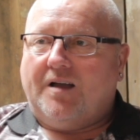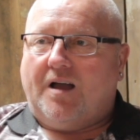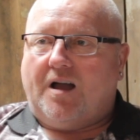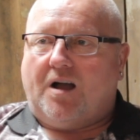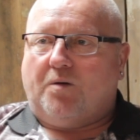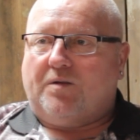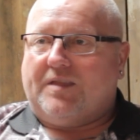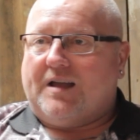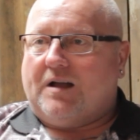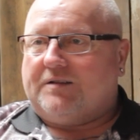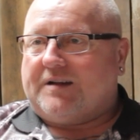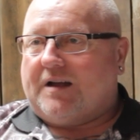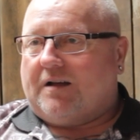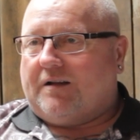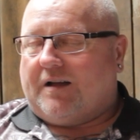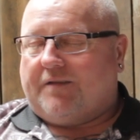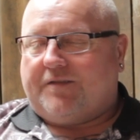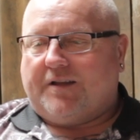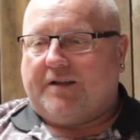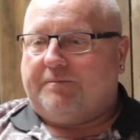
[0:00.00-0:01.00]
Oh, without
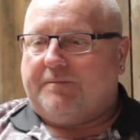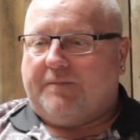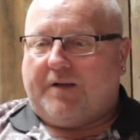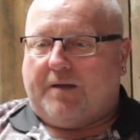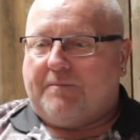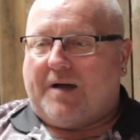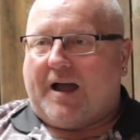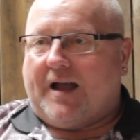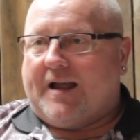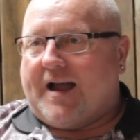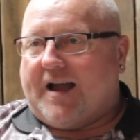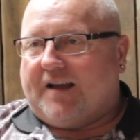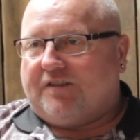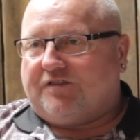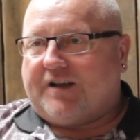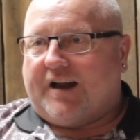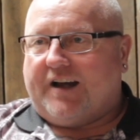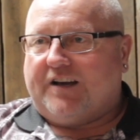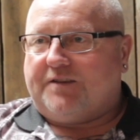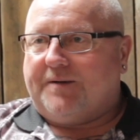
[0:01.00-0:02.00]
doubt. I think in my
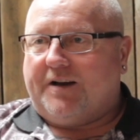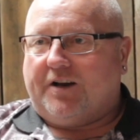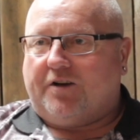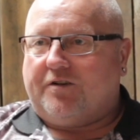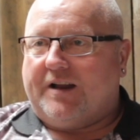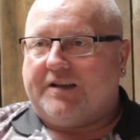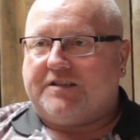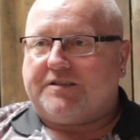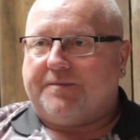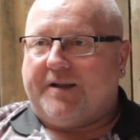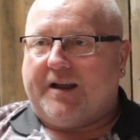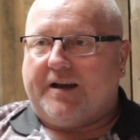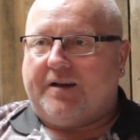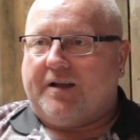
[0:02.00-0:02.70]
eyes, Gary's been a great to me.